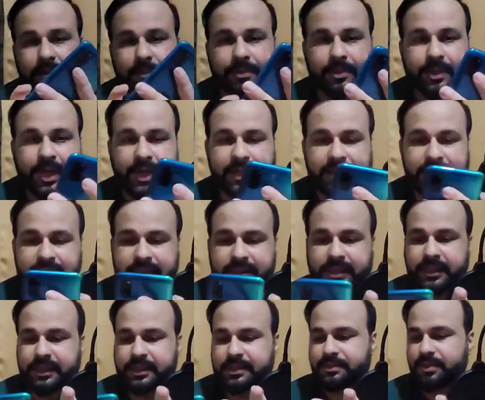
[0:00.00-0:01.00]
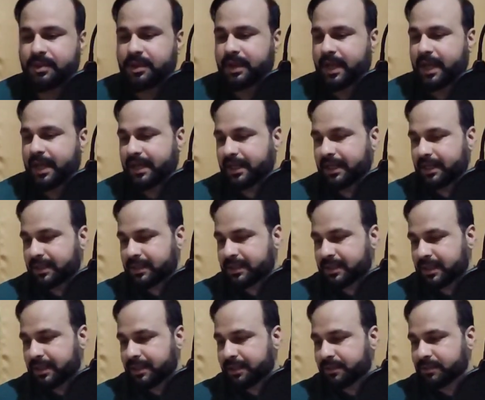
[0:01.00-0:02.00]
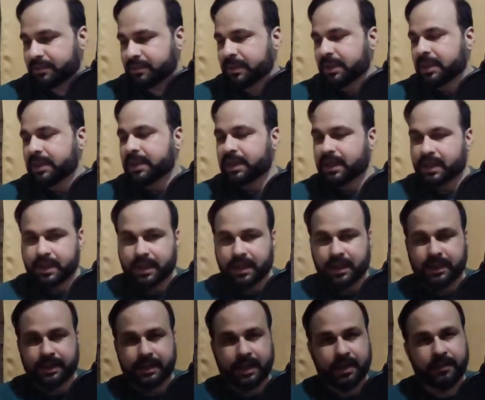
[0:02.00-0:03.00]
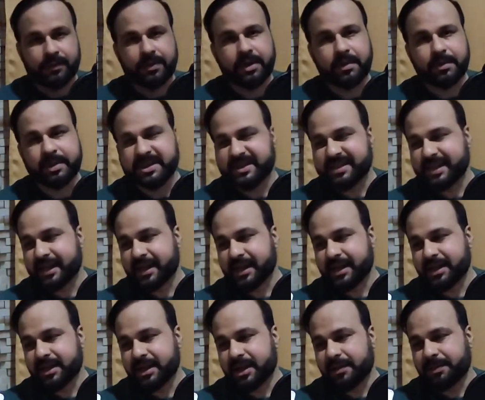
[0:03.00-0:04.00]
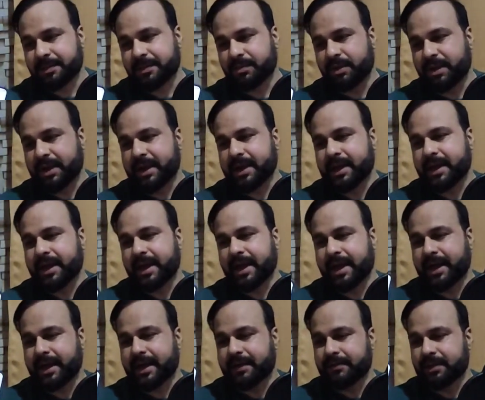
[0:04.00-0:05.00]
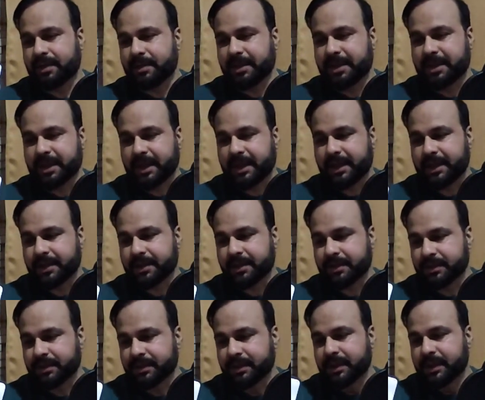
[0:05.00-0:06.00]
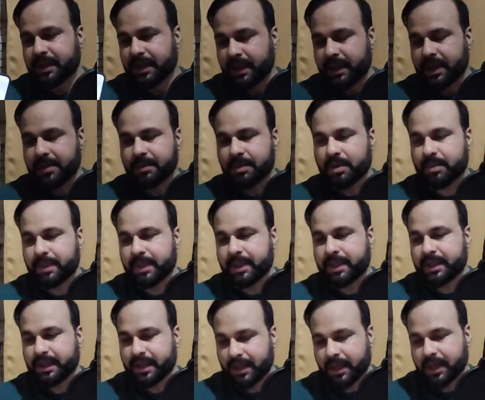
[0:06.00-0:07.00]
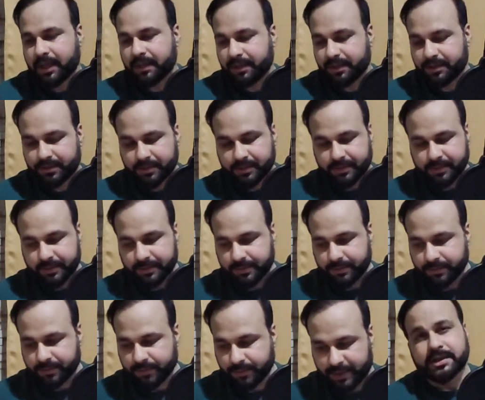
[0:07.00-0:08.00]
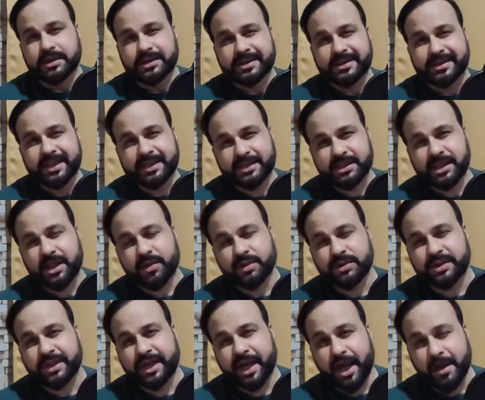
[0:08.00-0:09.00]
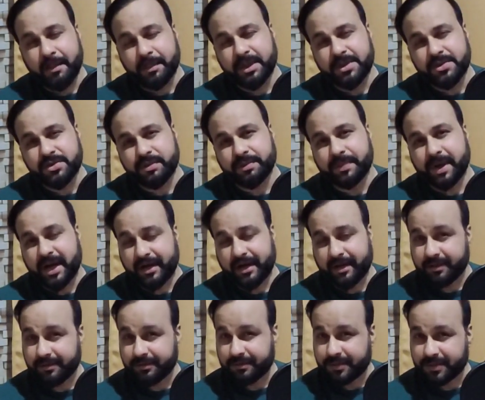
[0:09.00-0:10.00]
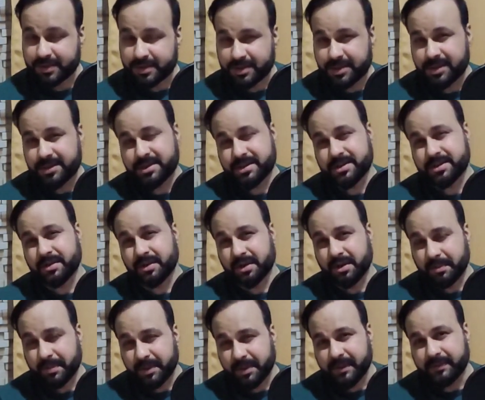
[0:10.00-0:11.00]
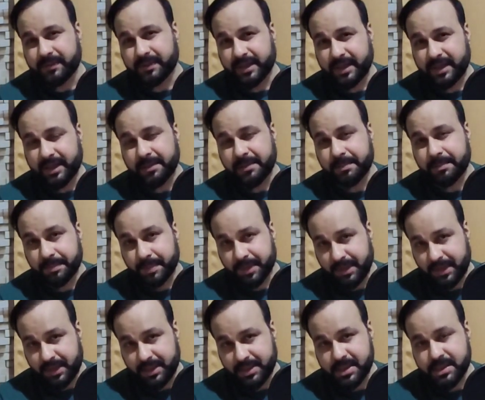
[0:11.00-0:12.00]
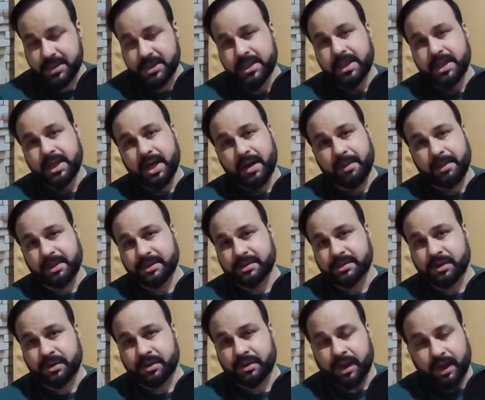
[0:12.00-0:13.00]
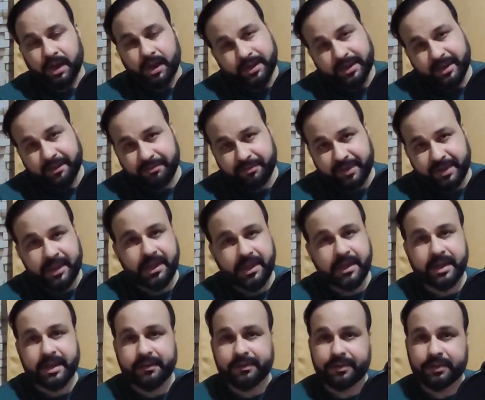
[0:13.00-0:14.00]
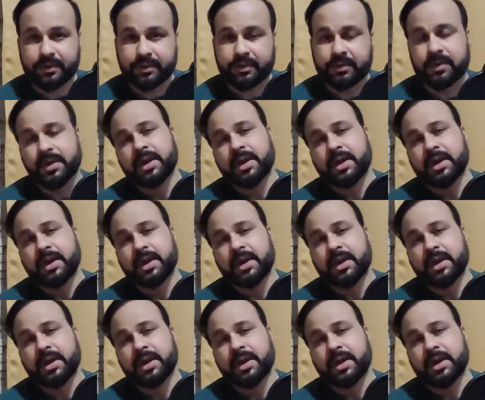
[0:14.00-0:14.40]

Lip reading: bright screen is what I can tell you. Now we will be setting it up quickly, and we'll be telling you in a moment how it. A 6000 mAh of battery, which is gonna be really beast. I mean, it's gonna definitely give you